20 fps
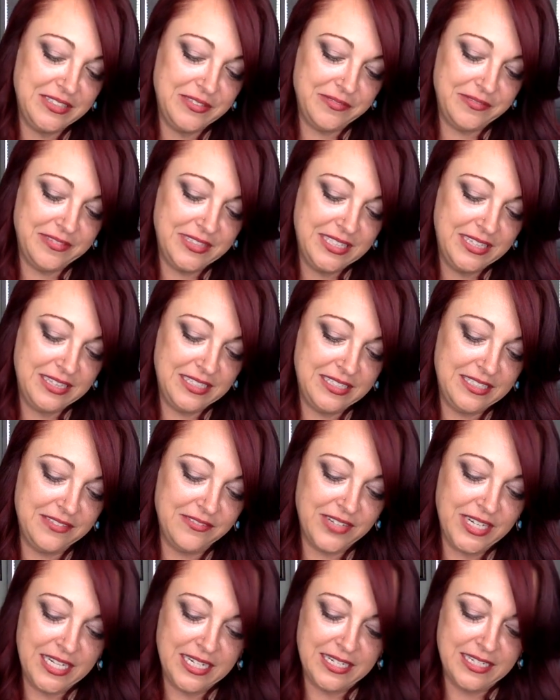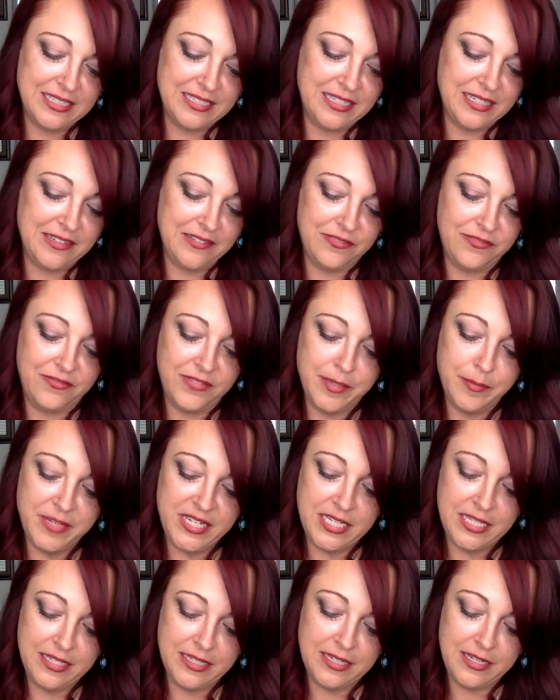with the divine
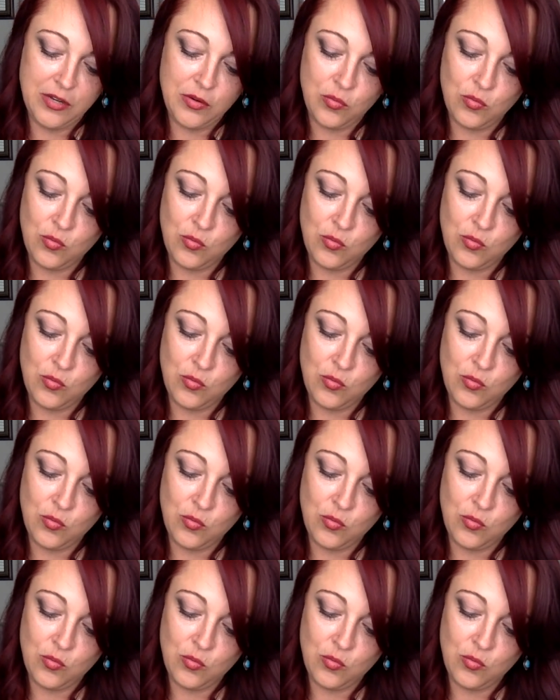feminine?